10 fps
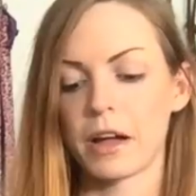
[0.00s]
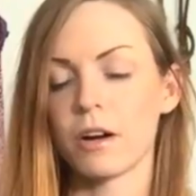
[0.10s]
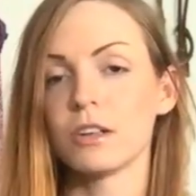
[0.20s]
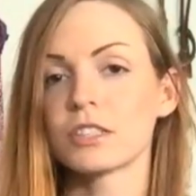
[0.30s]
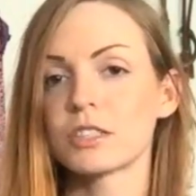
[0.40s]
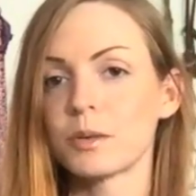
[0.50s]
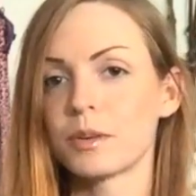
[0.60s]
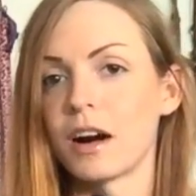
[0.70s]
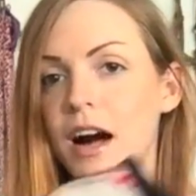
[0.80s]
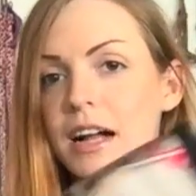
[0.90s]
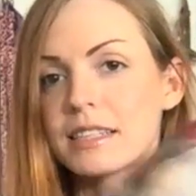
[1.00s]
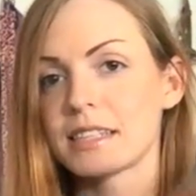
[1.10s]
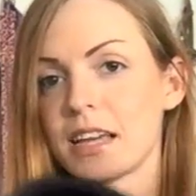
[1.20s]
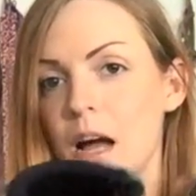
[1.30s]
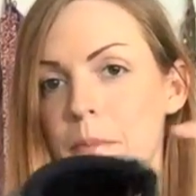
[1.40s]
I also
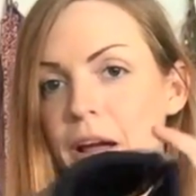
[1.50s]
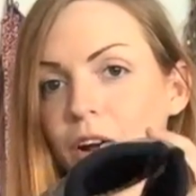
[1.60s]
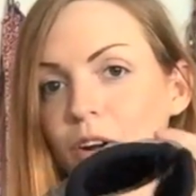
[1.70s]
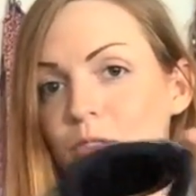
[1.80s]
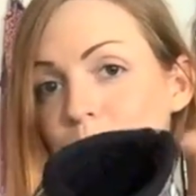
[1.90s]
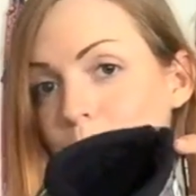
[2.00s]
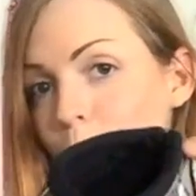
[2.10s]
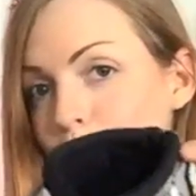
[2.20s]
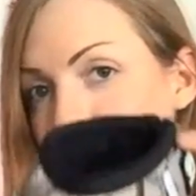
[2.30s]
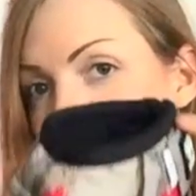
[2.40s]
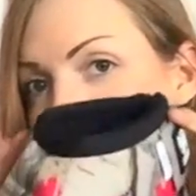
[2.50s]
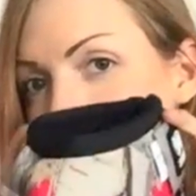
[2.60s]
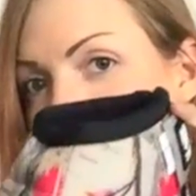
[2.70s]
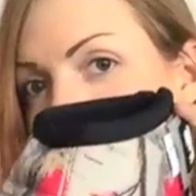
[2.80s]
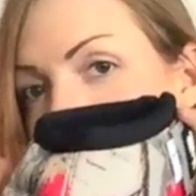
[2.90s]
got a pair of bell
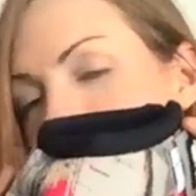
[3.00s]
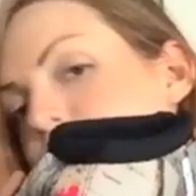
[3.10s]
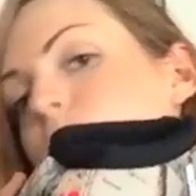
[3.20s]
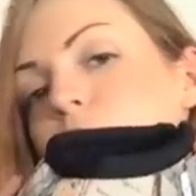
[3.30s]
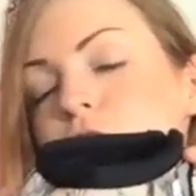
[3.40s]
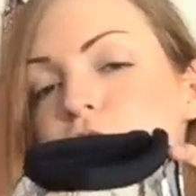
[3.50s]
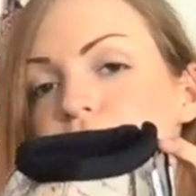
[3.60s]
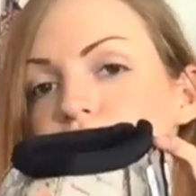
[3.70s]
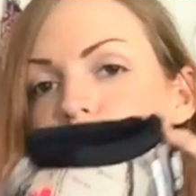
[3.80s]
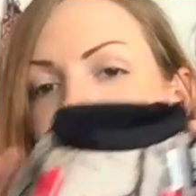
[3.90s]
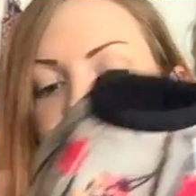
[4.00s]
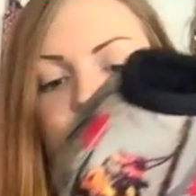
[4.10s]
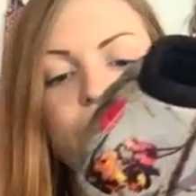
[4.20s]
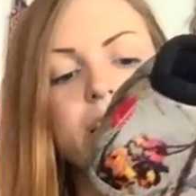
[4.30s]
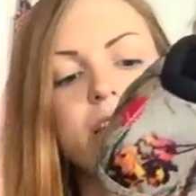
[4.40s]
boots, which are so
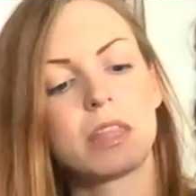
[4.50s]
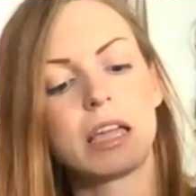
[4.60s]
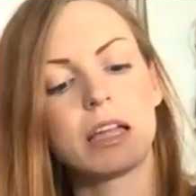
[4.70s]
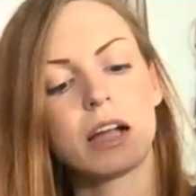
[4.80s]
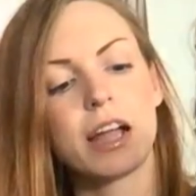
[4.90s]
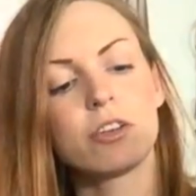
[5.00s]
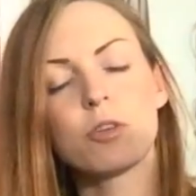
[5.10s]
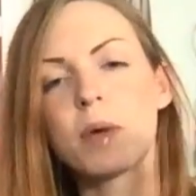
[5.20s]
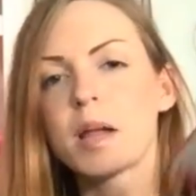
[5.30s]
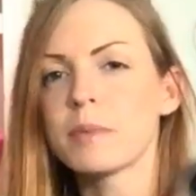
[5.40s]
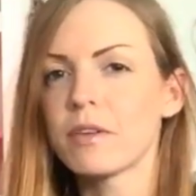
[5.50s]
different. They kind of remind me